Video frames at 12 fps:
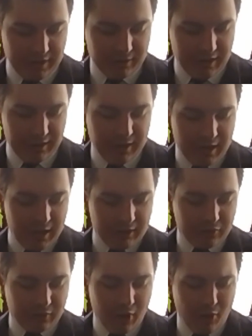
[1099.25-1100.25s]
that.
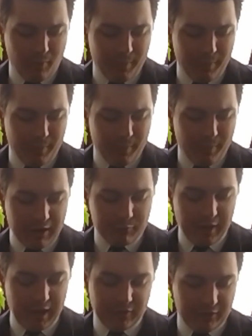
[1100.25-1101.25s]
So
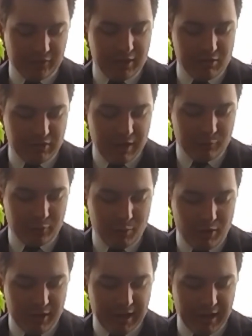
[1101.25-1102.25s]
as I said, you definitely want
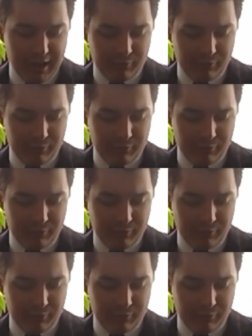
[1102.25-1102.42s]
to have.